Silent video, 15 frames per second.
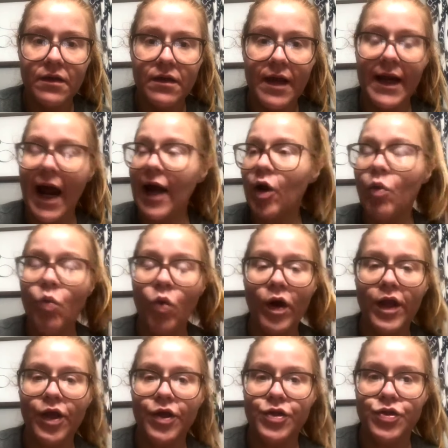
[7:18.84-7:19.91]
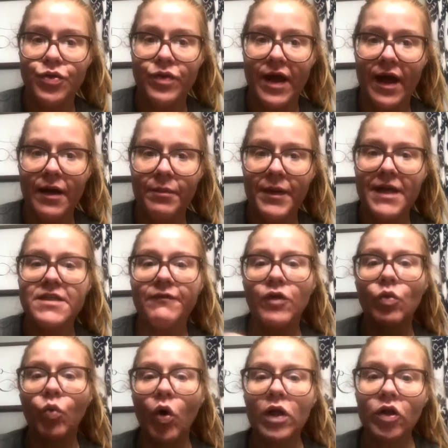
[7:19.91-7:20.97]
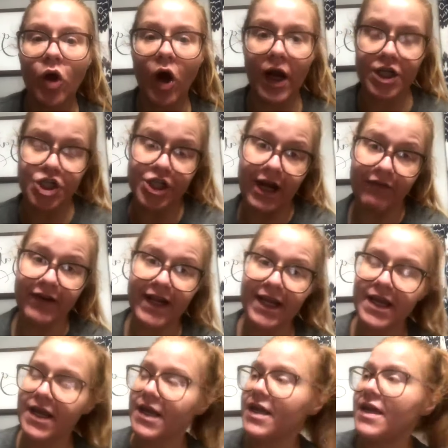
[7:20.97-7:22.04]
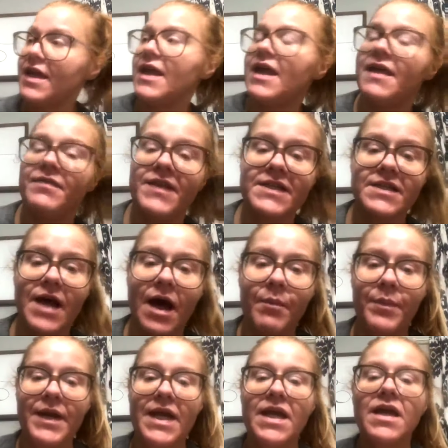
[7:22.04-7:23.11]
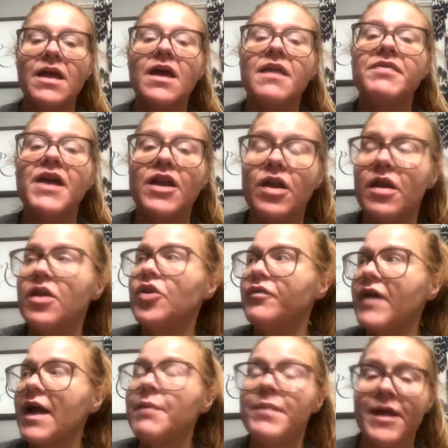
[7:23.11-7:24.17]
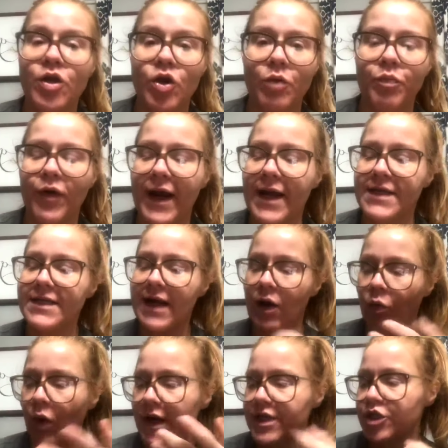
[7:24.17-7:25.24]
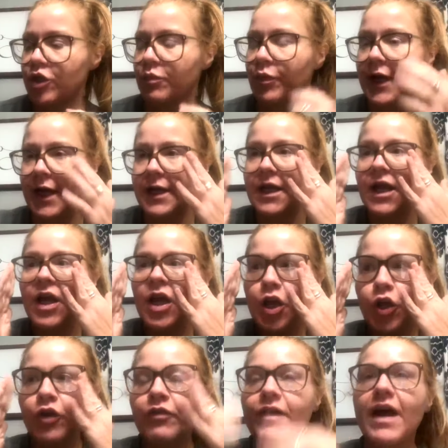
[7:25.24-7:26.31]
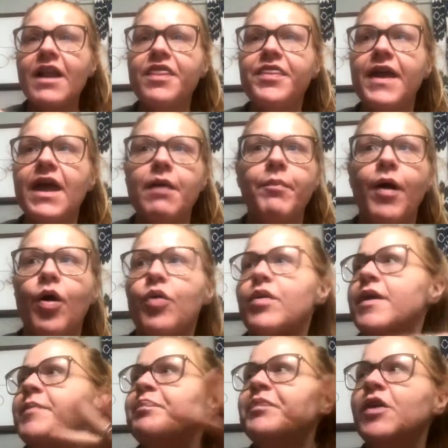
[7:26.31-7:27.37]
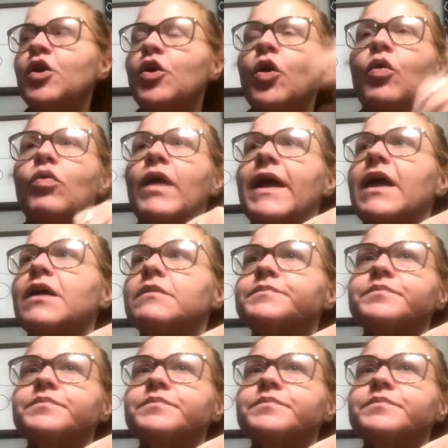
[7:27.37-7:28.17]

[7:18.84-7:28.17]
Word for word: And I don't want you to do that because if you want longevity in this company, then you've got to be your brand. Now, what is your brand? You've got to think about, you know, like